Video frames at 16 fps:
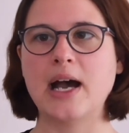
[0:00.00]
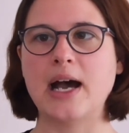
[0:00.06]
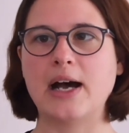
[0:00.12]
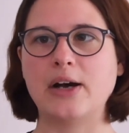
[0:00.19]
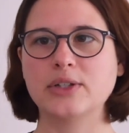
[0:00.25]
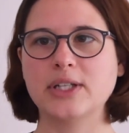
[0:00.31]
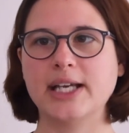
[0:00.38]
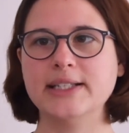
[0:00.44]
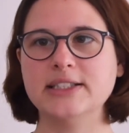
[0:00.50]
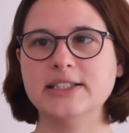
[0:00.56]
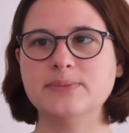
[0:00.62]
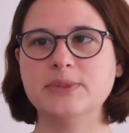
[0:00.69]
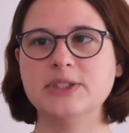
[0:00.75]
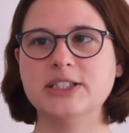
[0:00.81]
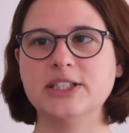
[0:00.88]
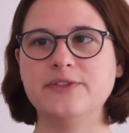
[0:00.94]
Outline the
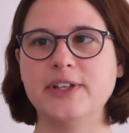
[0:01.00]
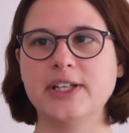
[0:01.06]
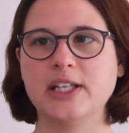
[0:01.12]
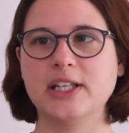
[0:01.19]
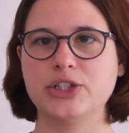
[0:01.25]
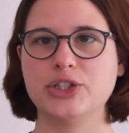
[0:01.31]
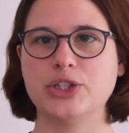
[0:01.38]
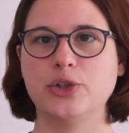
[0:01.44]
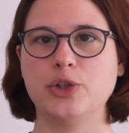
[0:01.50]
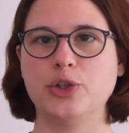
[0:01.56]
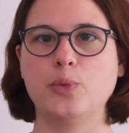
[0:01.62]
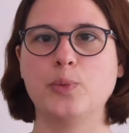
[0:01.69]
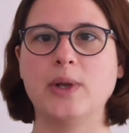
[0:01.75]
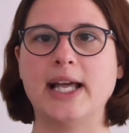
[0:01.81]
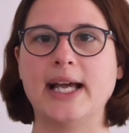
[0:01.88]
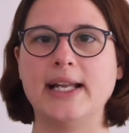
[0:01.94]
specific issue you
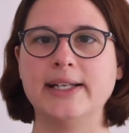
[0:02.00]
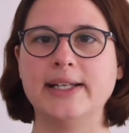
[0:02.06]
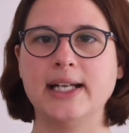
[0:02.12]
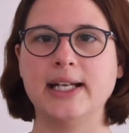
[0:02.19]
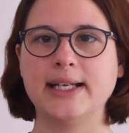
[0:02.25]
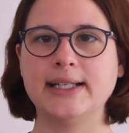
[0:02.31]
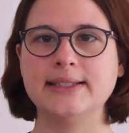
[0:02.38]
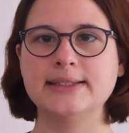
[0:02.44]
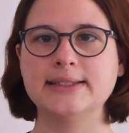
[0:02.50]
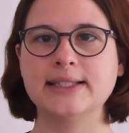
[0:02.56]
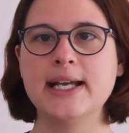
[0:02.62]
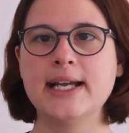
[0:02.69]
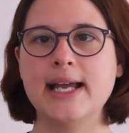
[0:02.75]
will analyze